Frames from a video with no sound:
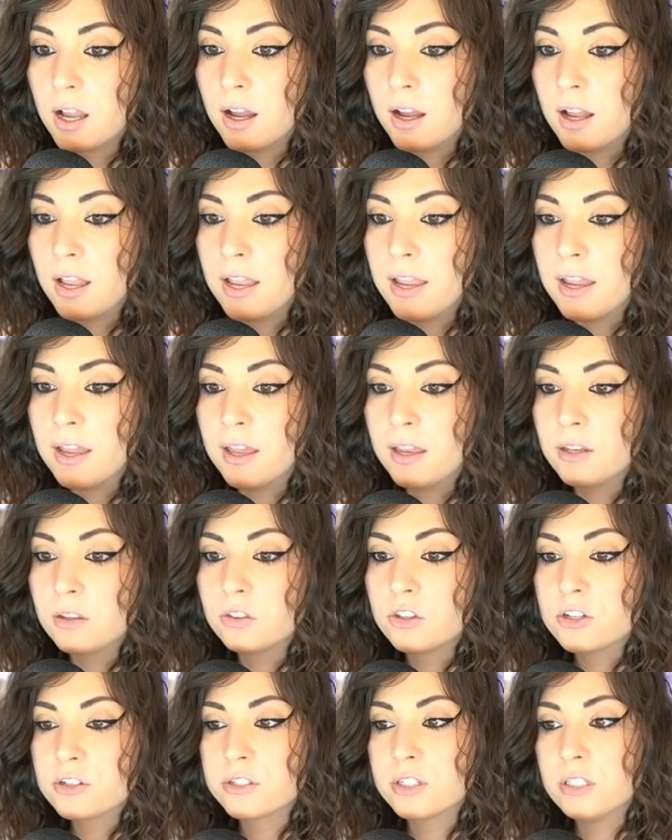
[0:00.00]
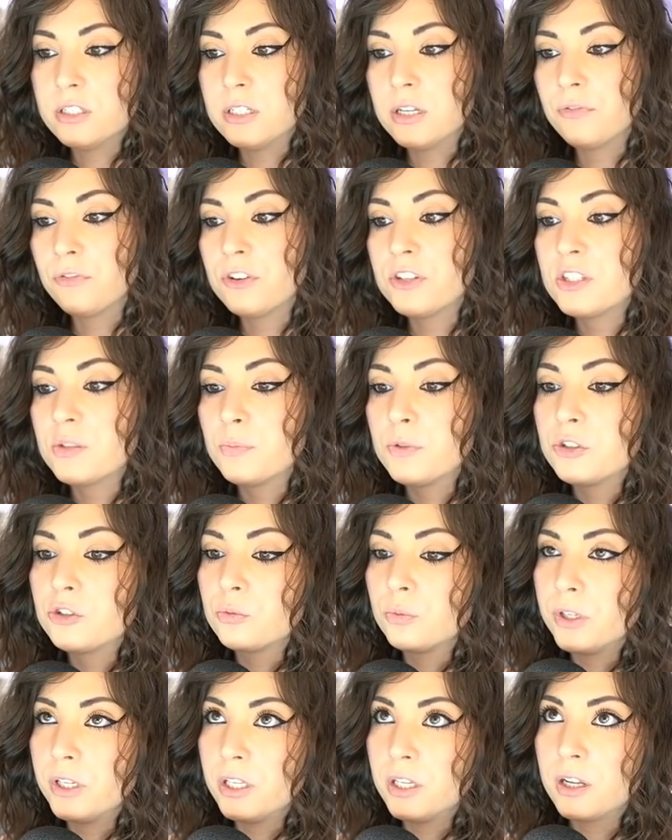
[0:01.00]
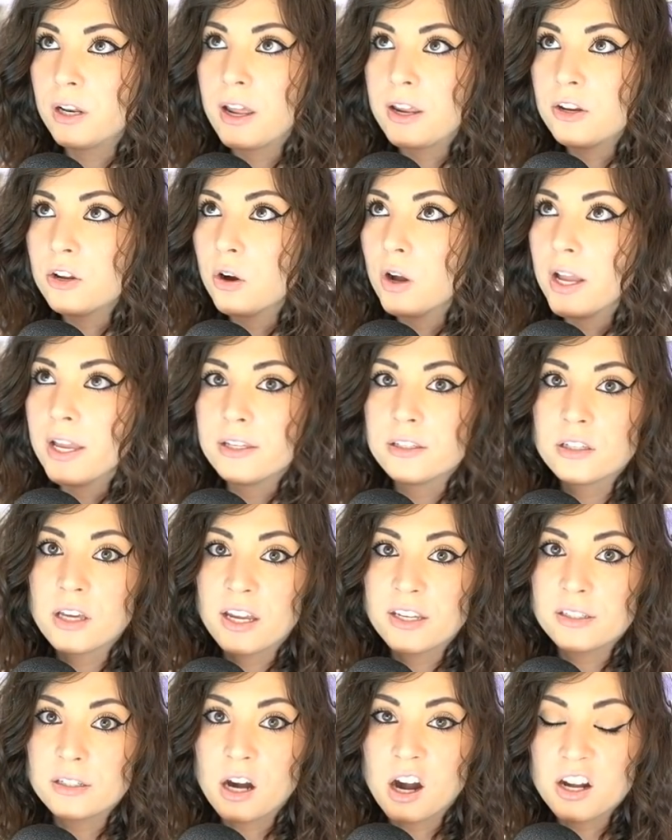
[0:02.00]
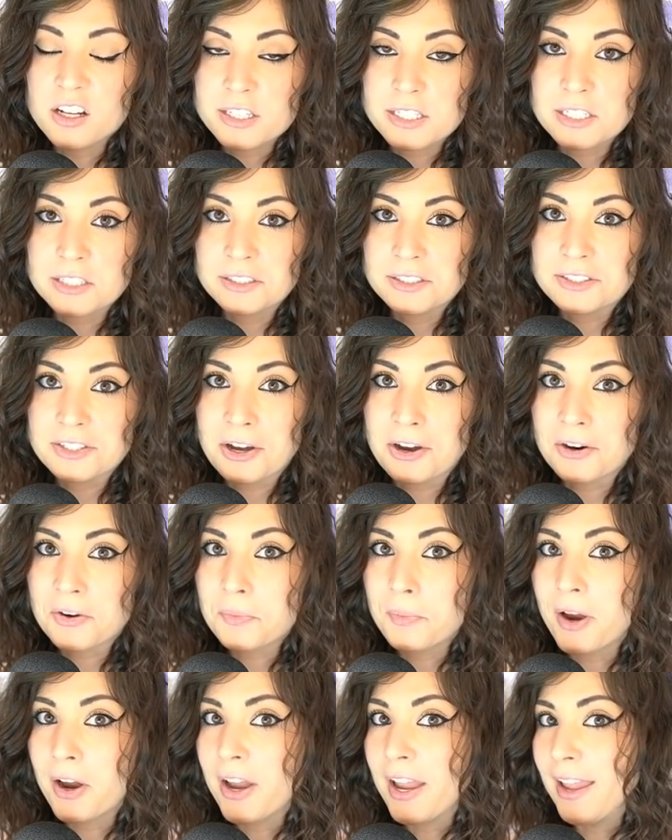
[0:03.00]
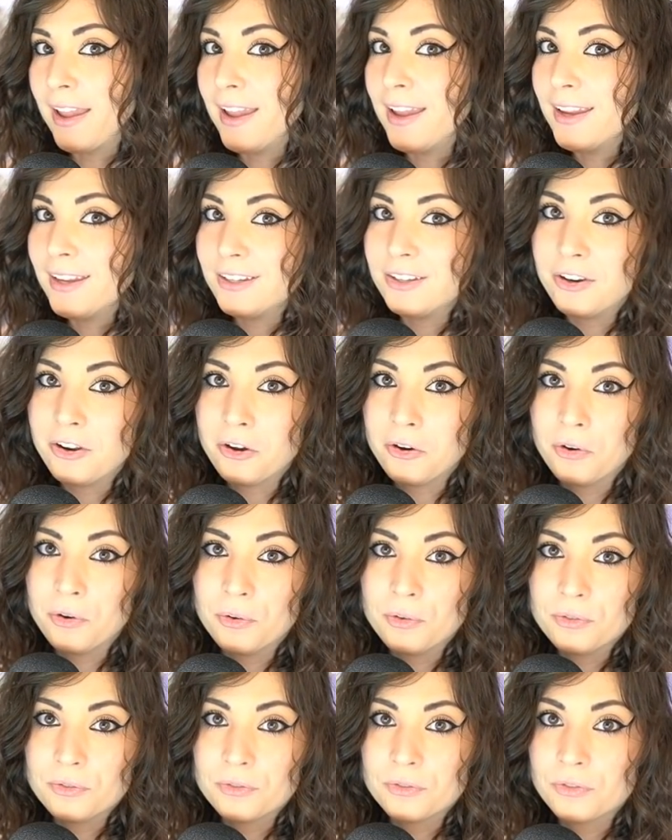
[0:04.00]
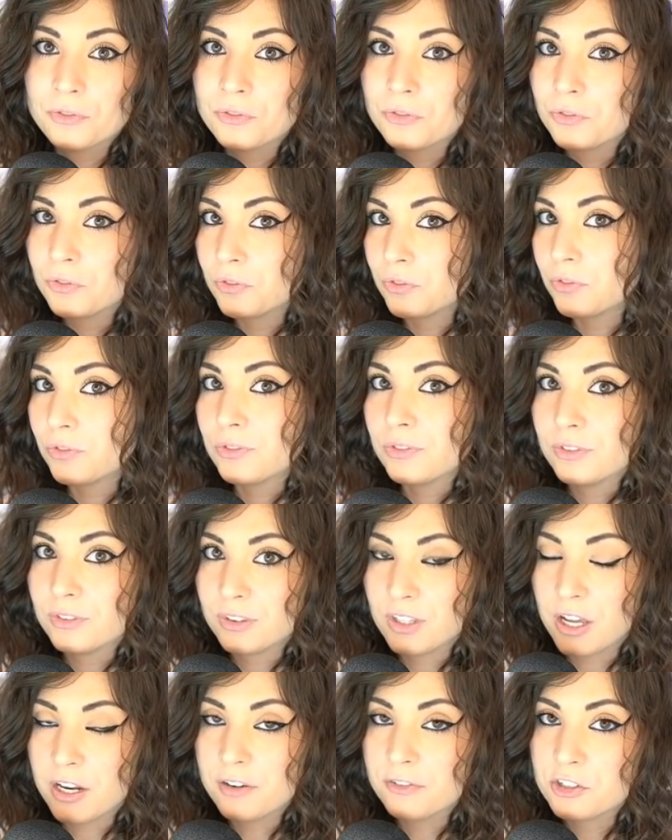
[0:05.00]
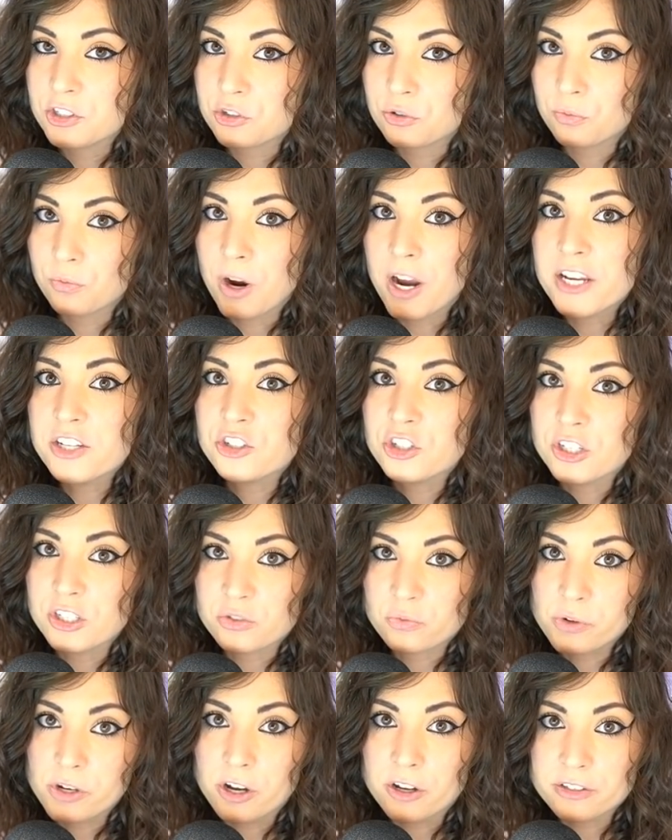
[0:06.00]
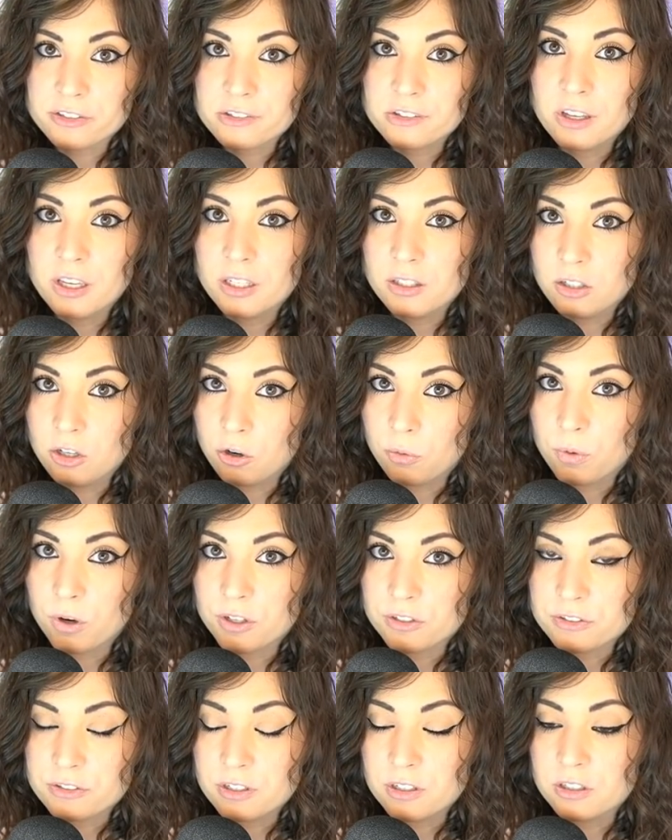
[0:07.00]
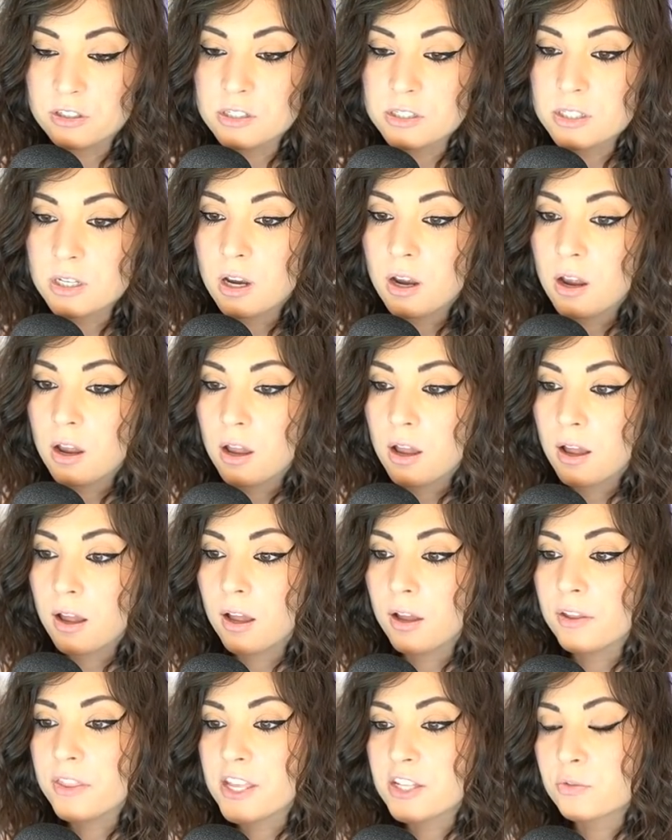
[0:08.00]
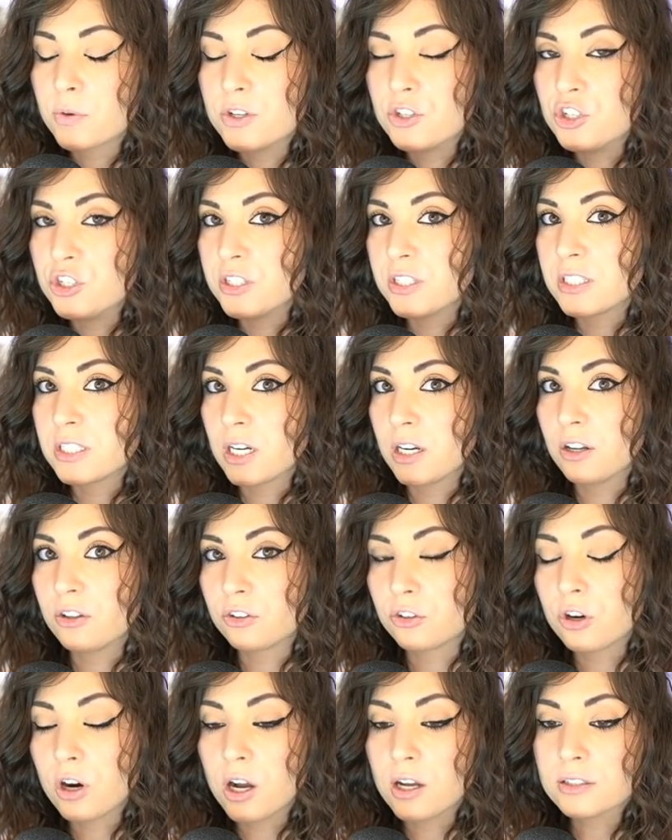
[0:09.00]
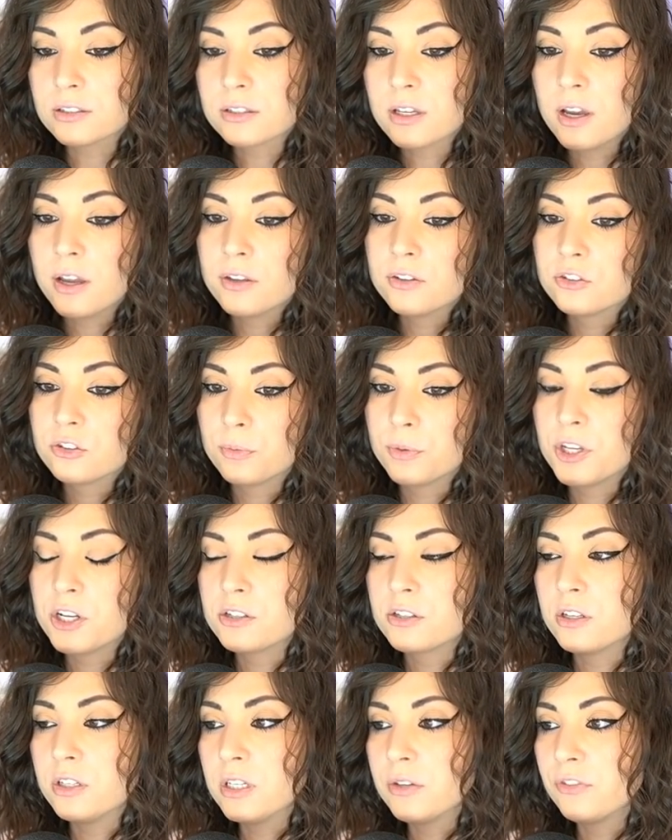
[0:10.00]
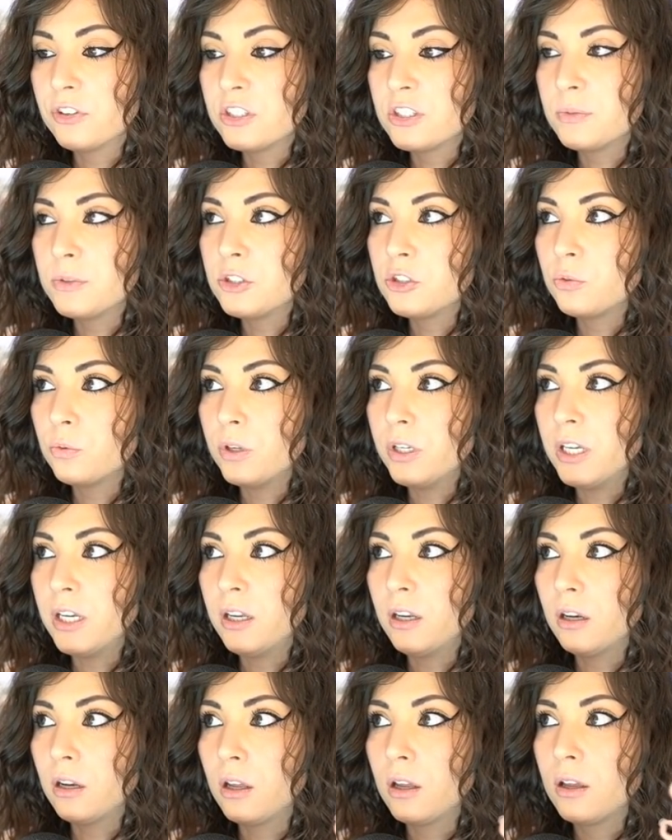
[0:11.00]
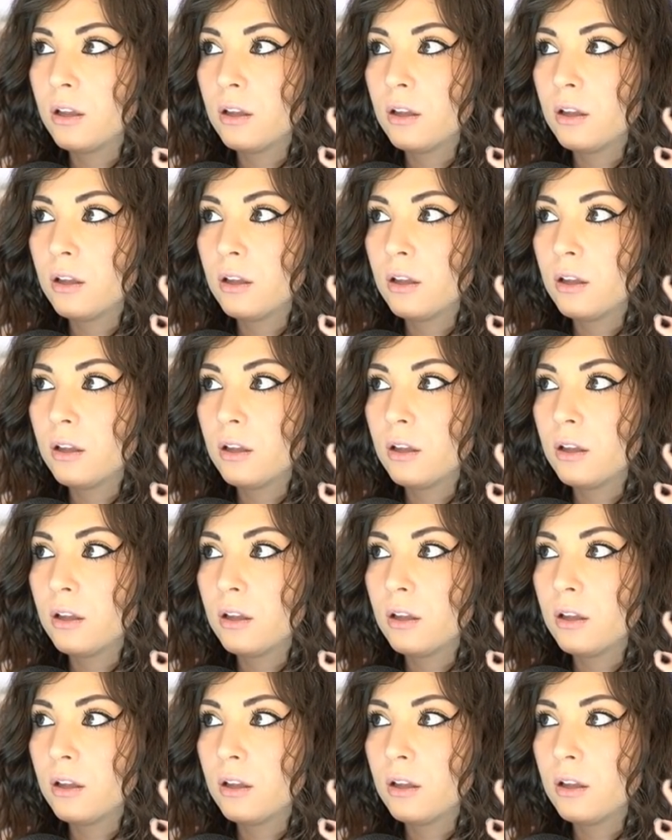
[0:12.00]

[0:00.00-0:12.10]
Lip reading: And there's a difference between, and I know I constantly talk about, hey, you know, none of us are righteous. We all sin, you know, we're all sinners. And that's why Jesus died on the cross. So but there's a difference between,